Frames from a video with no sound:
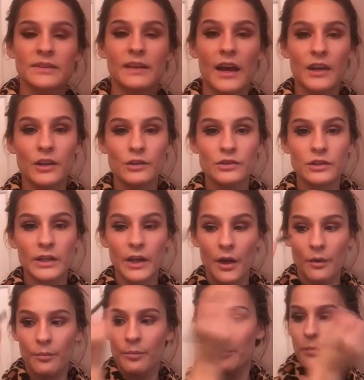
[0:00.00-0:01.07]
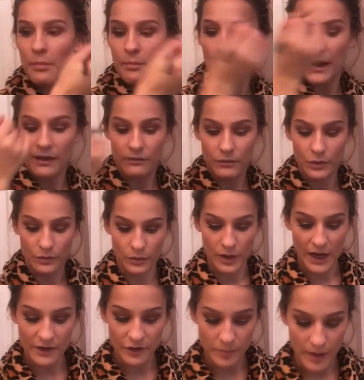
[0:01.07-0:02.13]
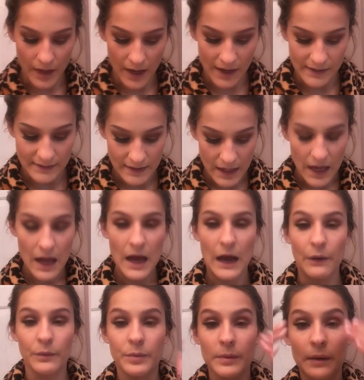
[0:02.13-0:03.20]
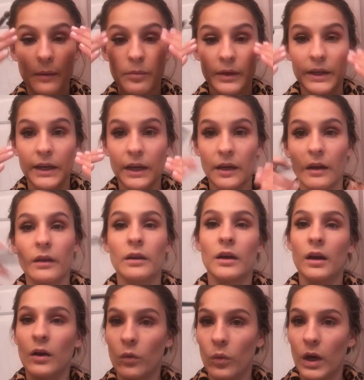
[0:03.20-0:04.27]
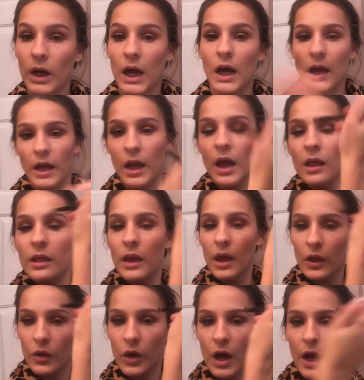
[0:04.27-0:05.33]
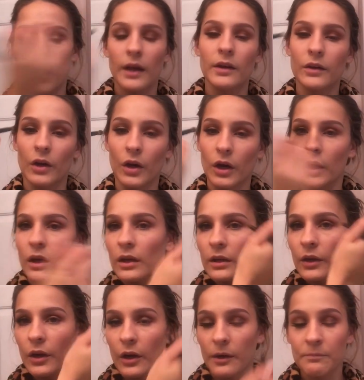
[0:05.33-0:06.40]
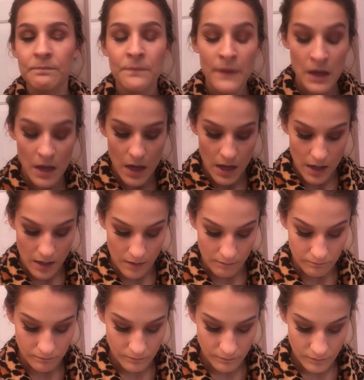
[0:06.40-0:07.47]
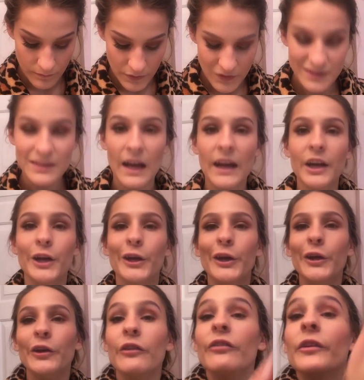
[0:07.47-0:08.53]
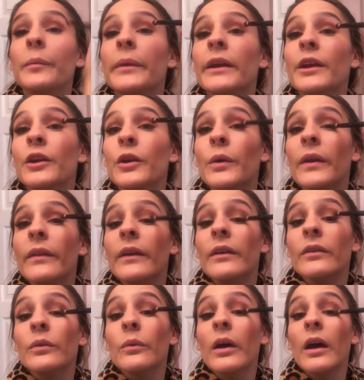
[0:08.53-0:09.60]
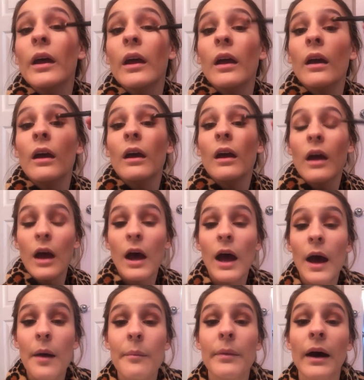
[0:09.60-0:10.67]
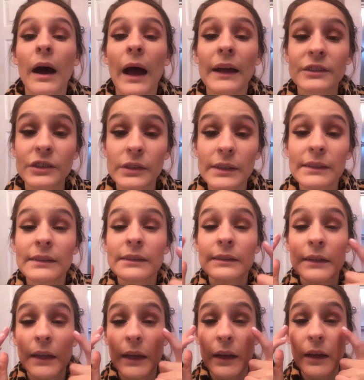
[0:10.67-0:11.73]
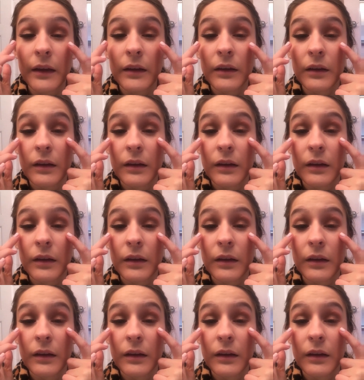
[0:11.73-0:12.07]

because I usually go back and forth. When I do my eyes, I would put my blending color, one eye, the other eye, dark, dark. So it's kind of new for me to do it this way. But as you can see,